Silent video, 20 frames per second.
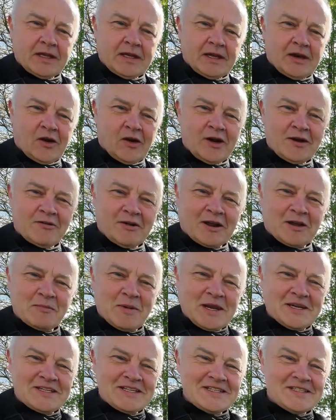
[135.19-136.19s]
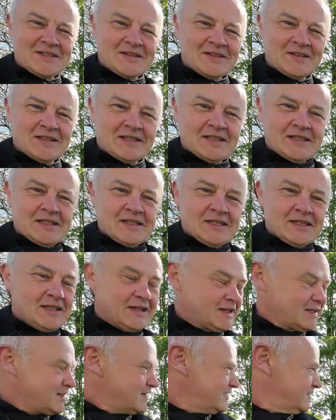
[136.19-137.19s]
Highly recommended.
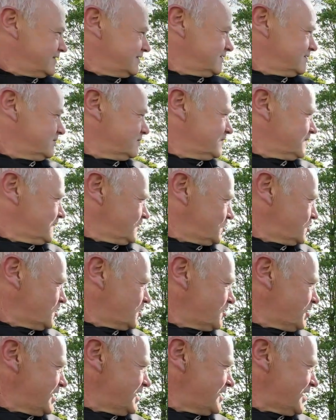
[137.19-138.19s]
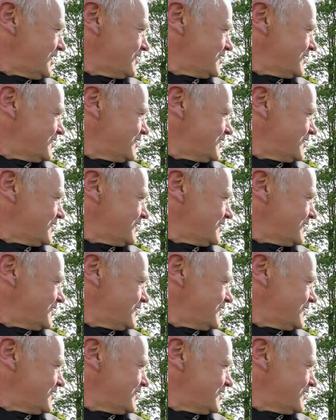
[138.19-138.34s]
Do you agree, Dex?